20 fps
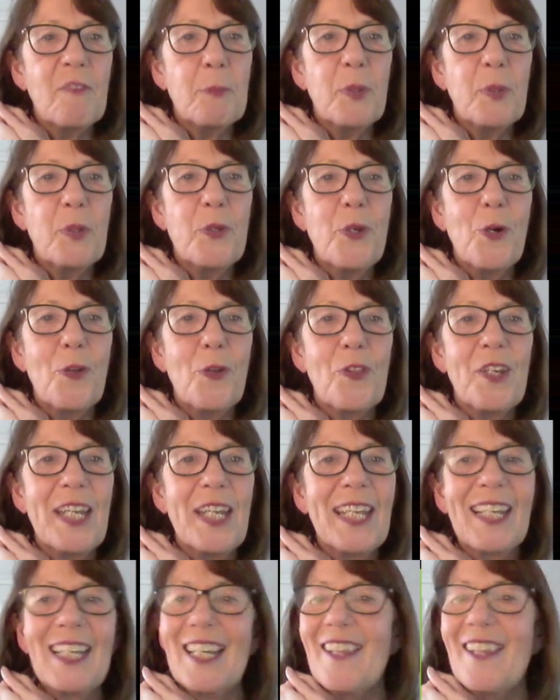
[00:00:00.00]
I've put
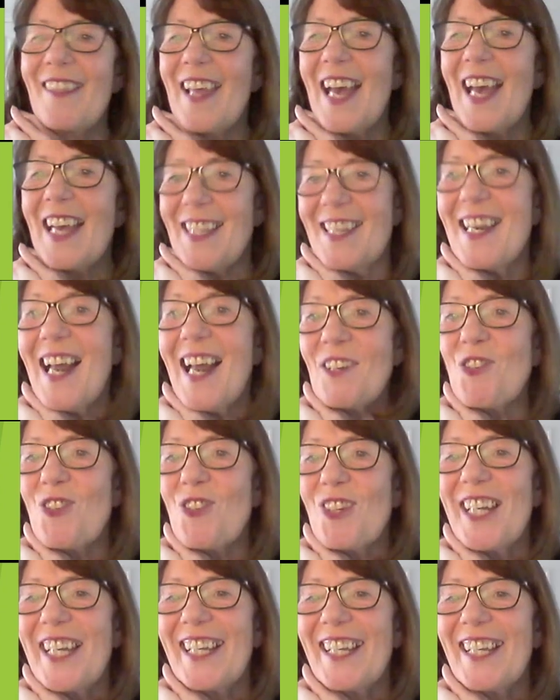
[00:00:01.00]
Northern England there, it's
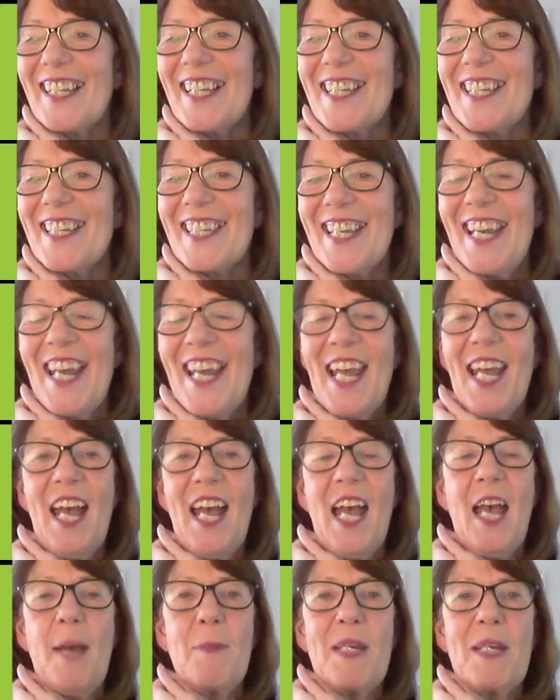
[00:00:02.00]
Natural England.
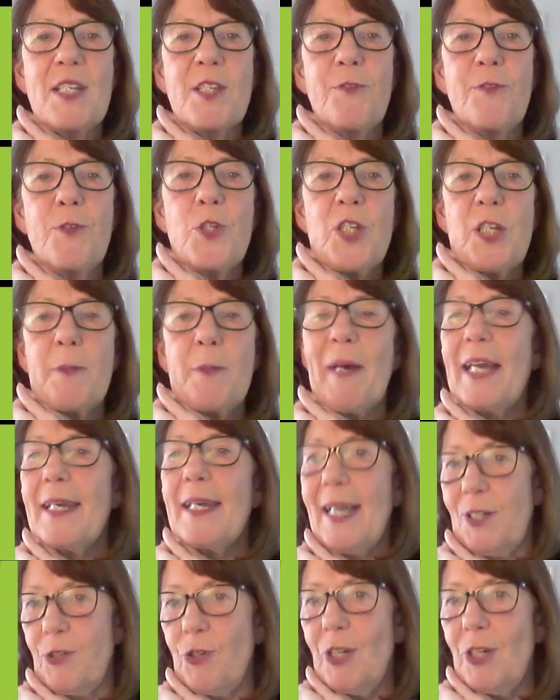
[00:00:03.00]
It's funded by
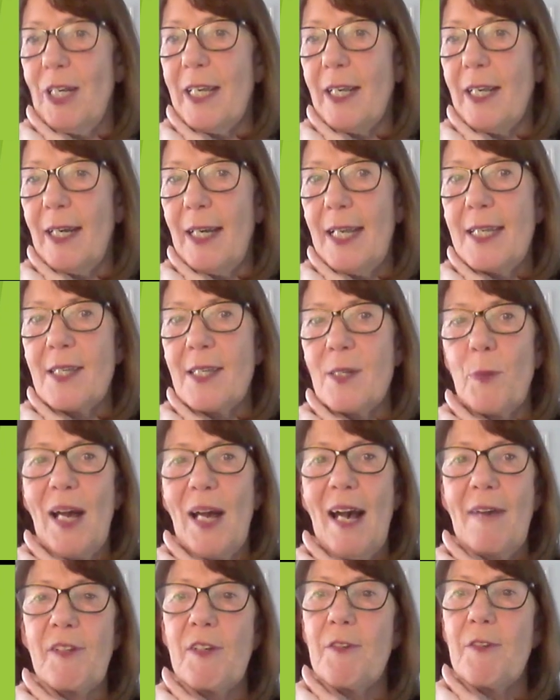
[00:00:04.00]
Natural England.
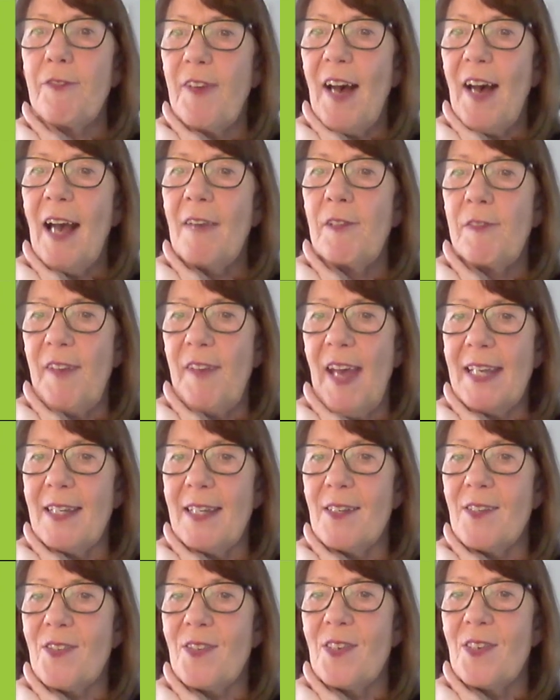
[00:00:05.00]
We're having 5
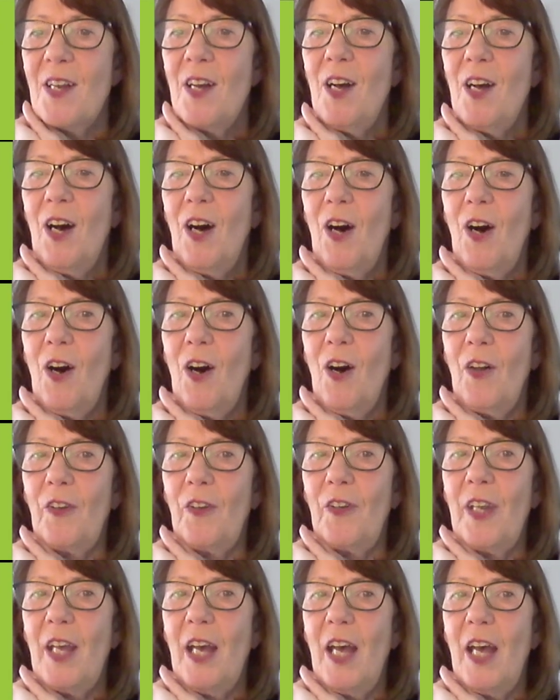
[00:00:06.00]
events
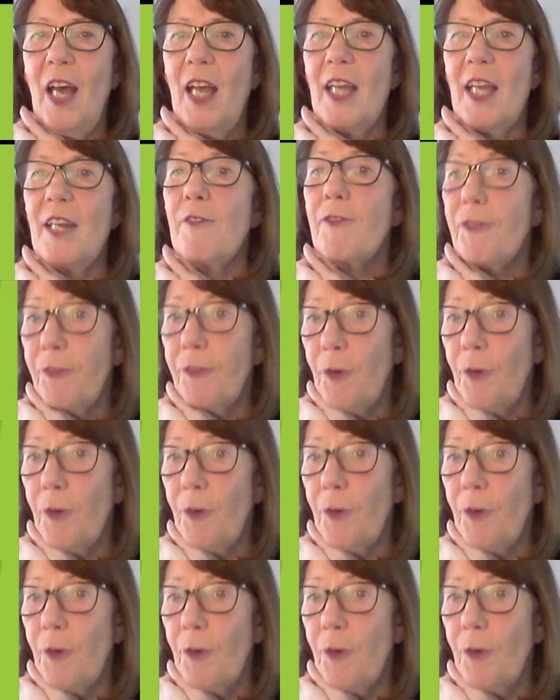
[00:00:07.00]
on in
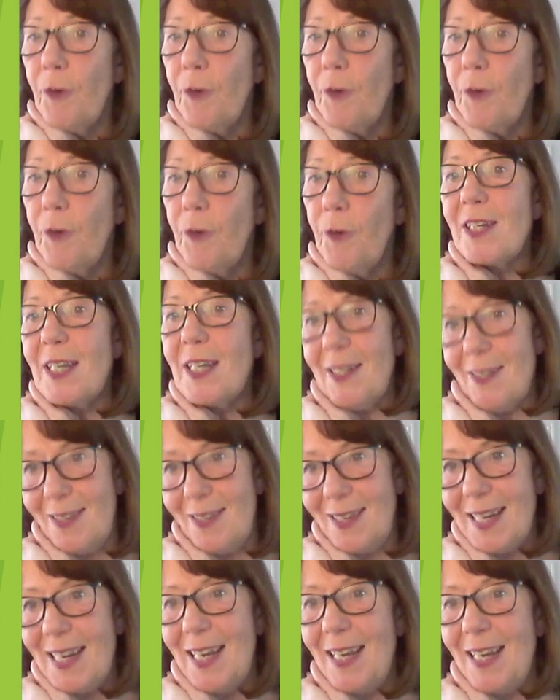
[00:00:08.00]
4 different
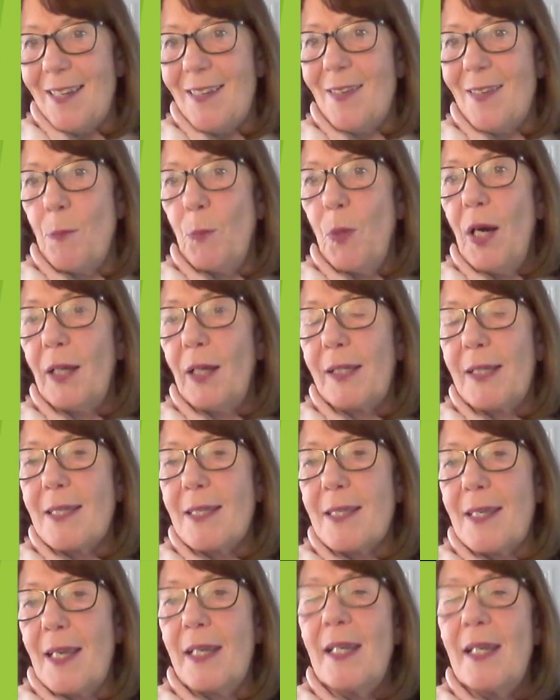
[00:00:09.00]
estates in
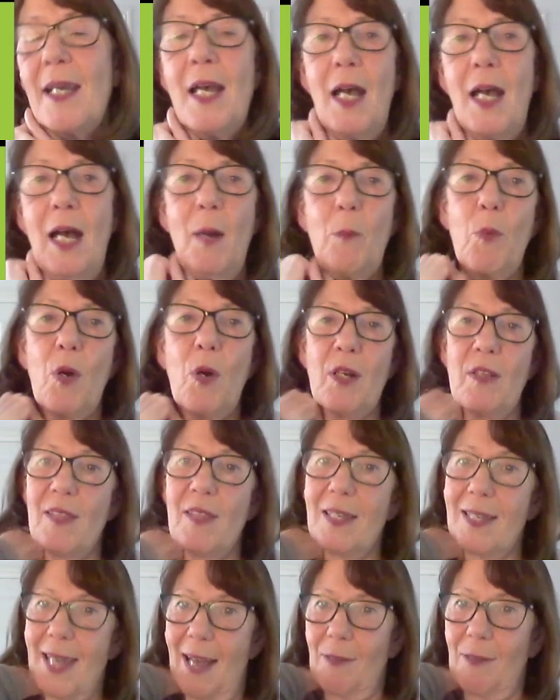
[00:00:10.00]
Workington and 1
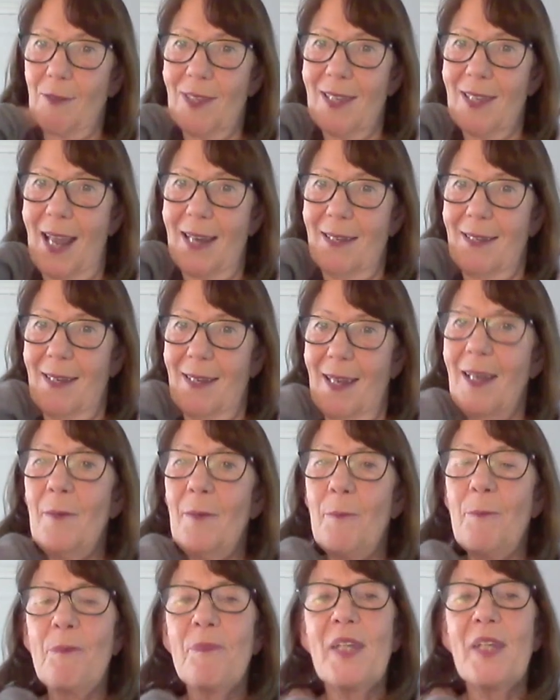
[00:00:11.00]
in the town
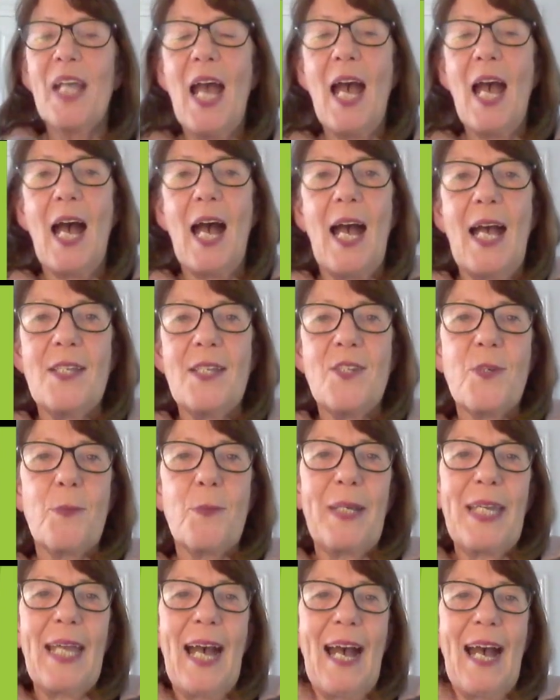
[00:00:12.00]
centre. And
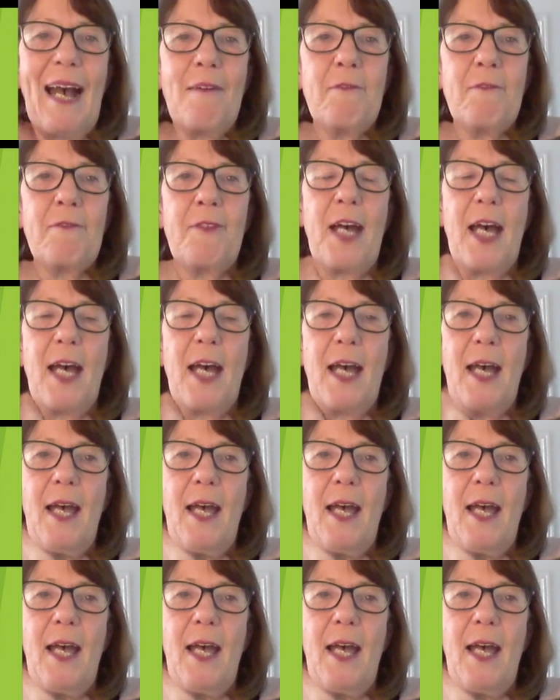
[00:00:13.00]
we have